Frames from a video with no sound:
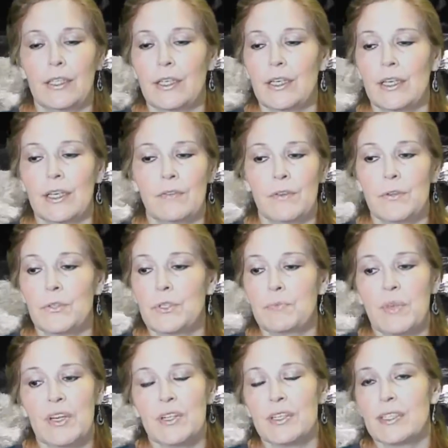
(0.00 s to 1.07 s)
if you
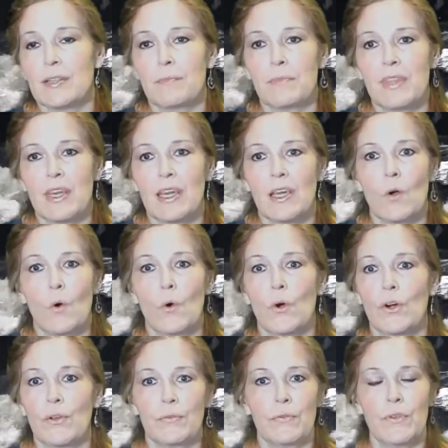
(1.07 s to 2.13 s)
spill something, or
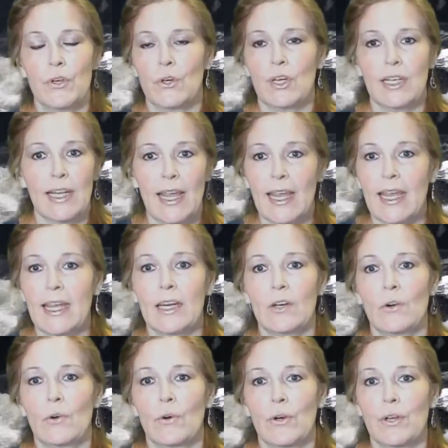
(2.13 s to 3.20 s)
if you're late,
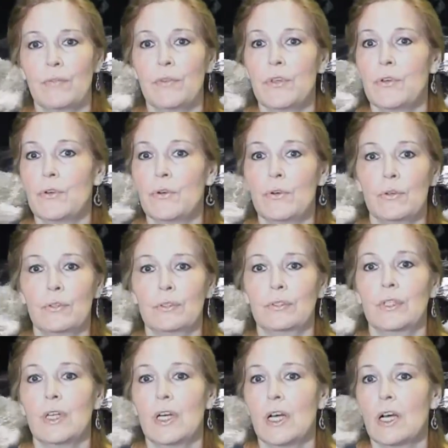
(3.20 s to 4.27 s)
or if you
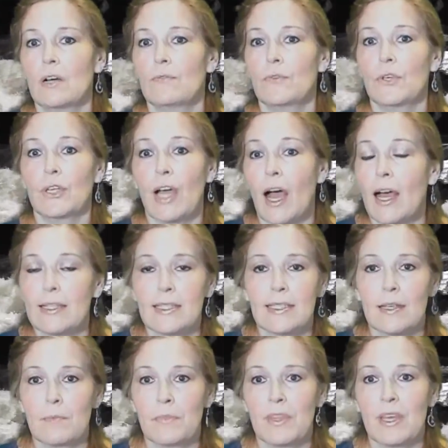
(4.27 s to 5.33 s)
forgot
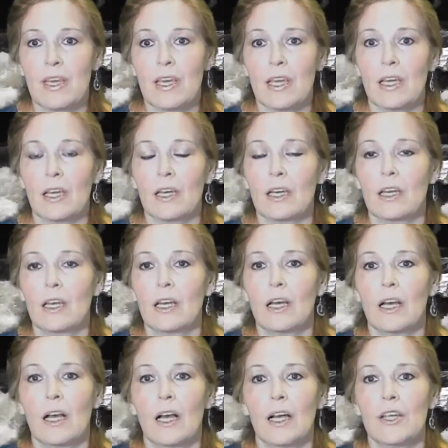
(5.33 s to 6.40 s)
something,
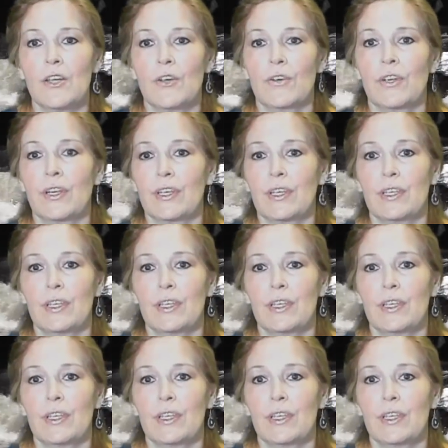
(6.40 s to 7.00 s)
you're going to,